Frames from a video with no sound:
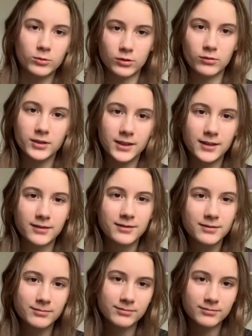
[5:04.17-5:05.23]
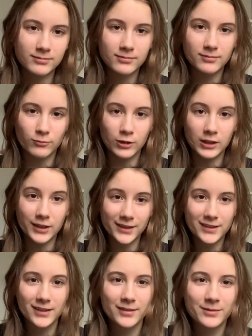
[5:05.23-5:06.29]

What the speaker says: to read, read this.